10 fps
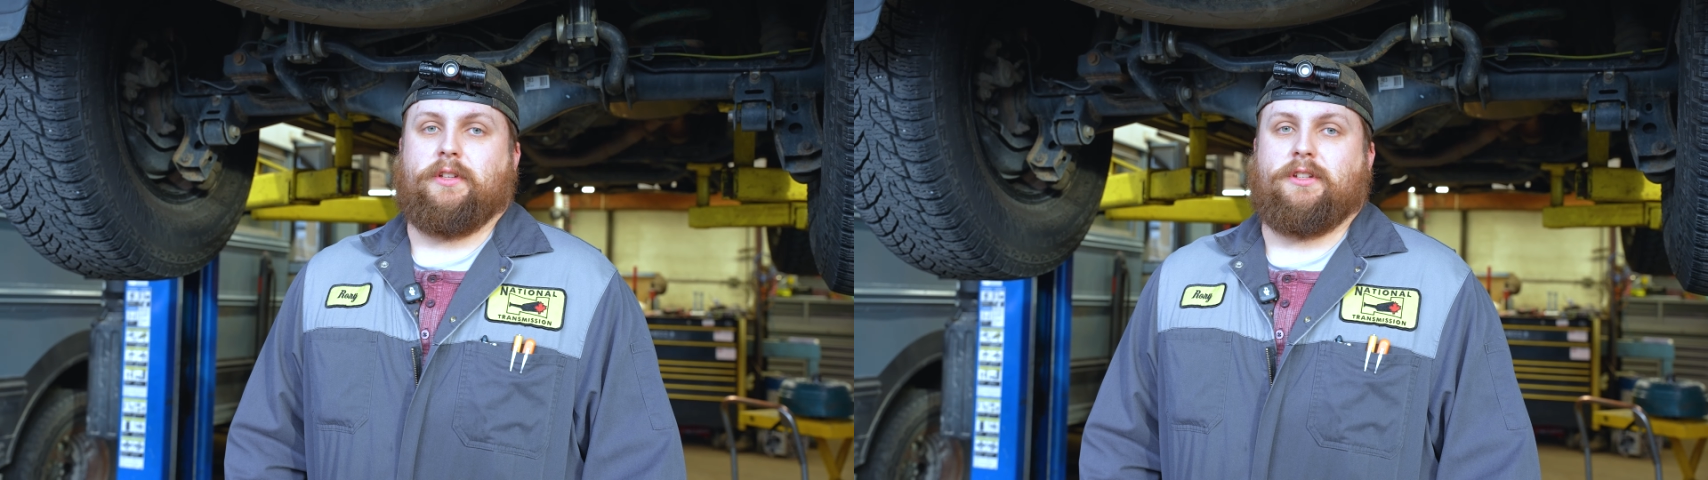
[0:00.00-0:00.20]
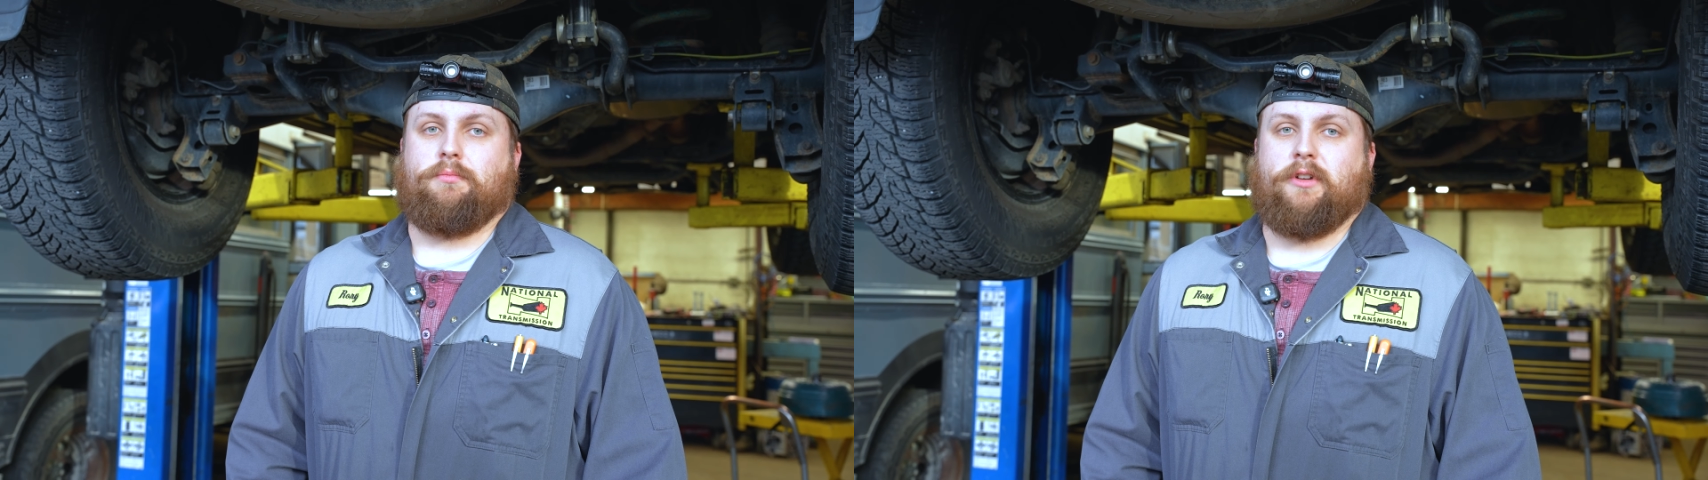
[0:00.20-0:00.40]

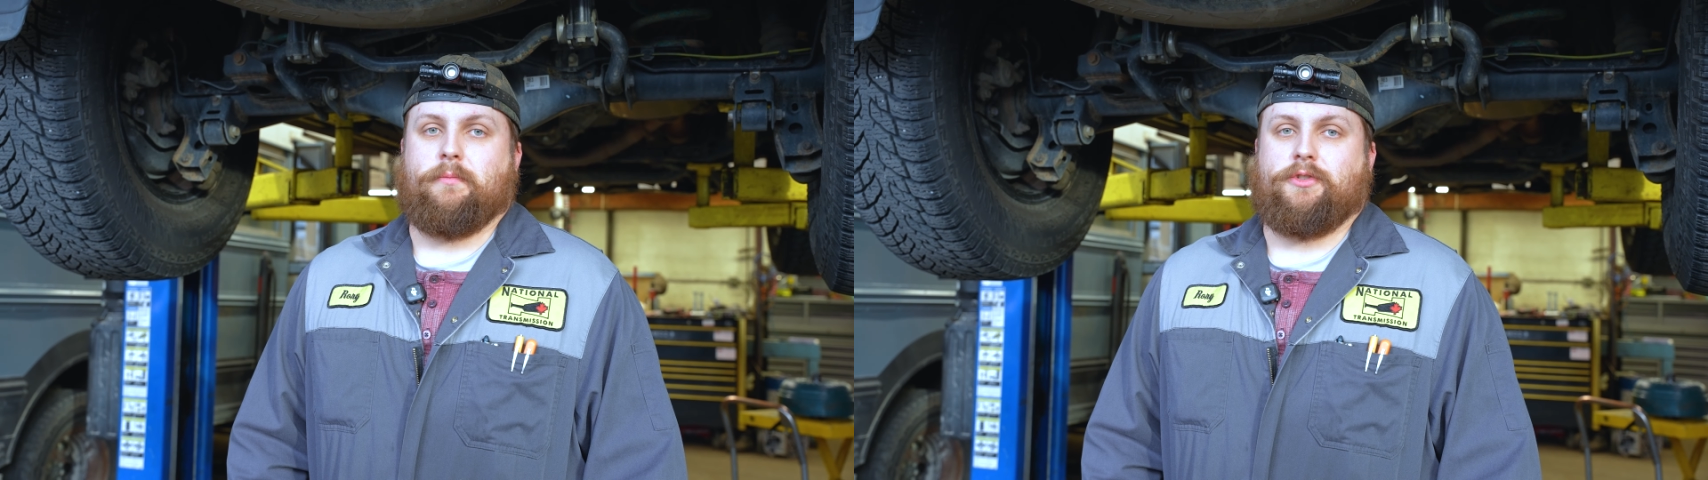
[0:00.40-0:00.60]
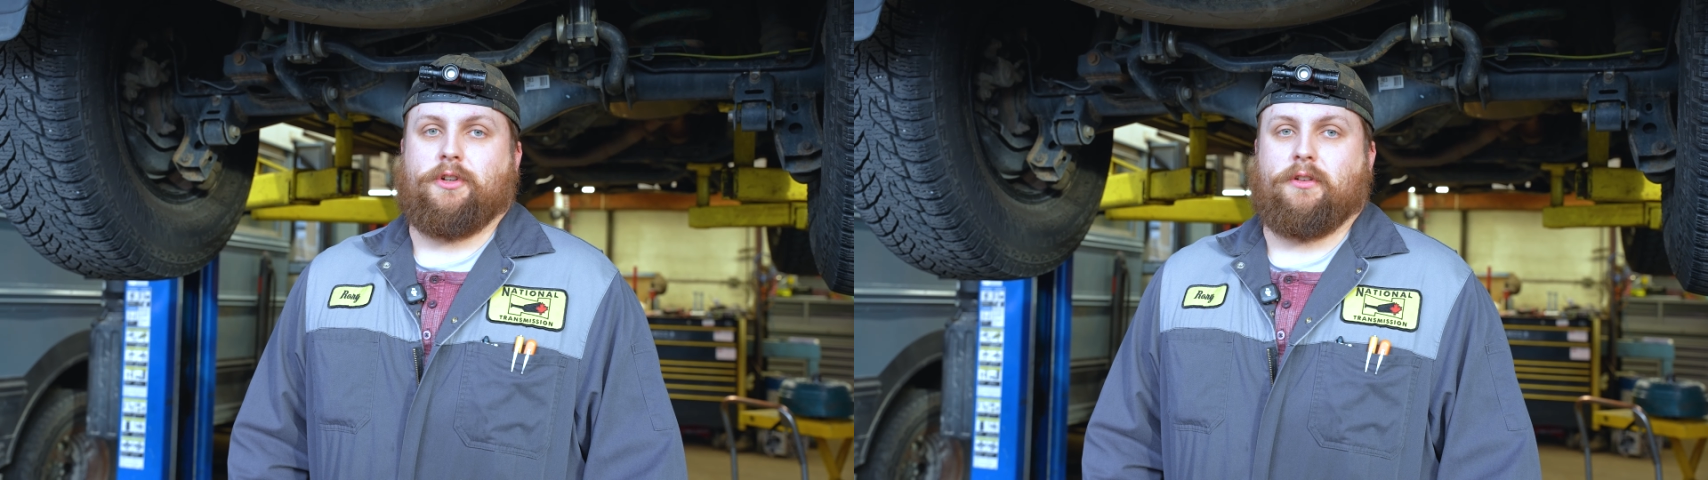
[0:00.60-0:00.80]
lead to
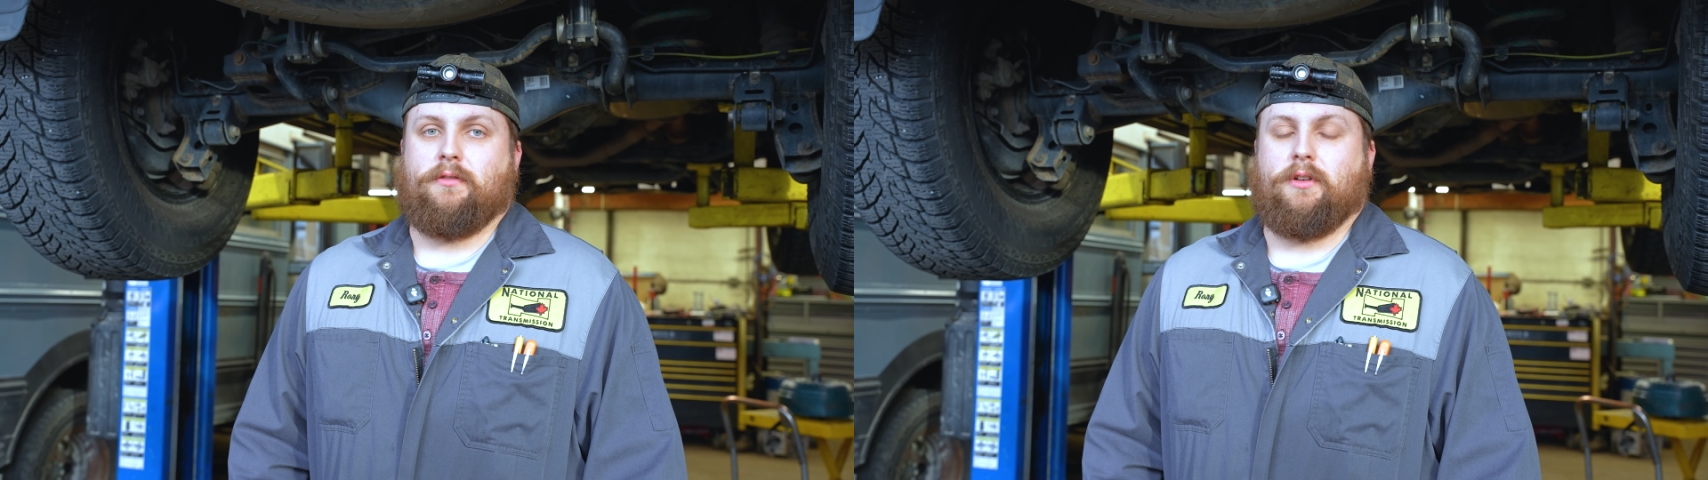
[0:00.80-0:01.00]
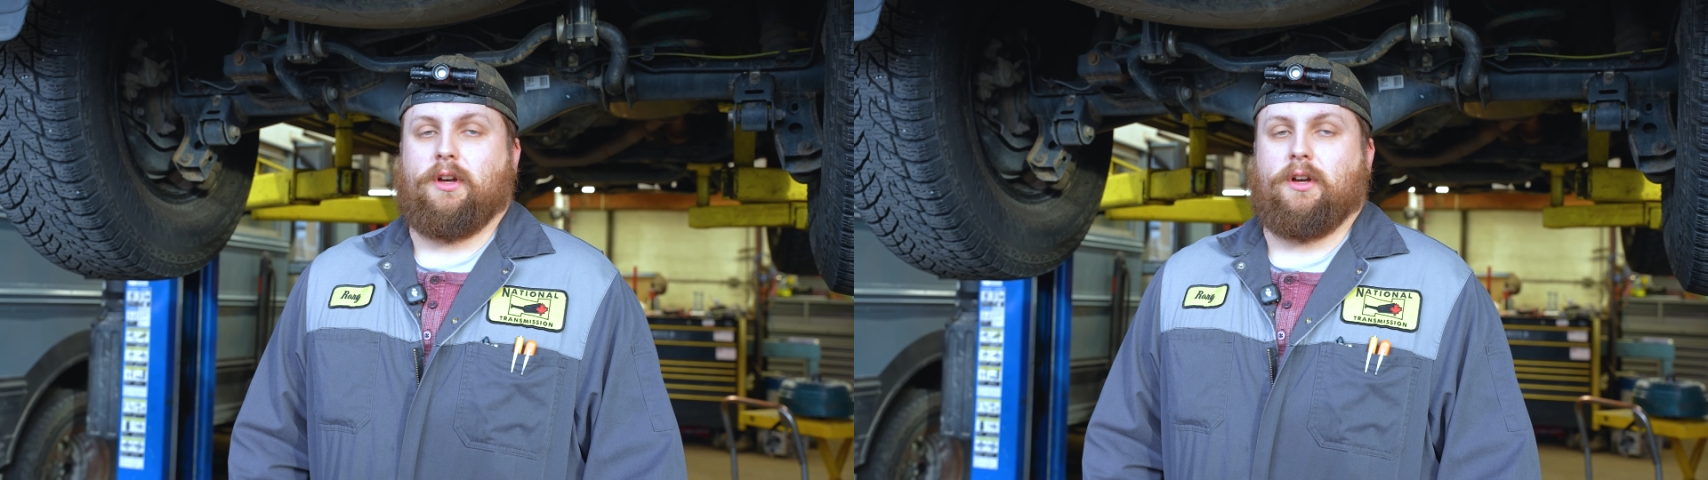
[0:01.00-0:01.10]
premature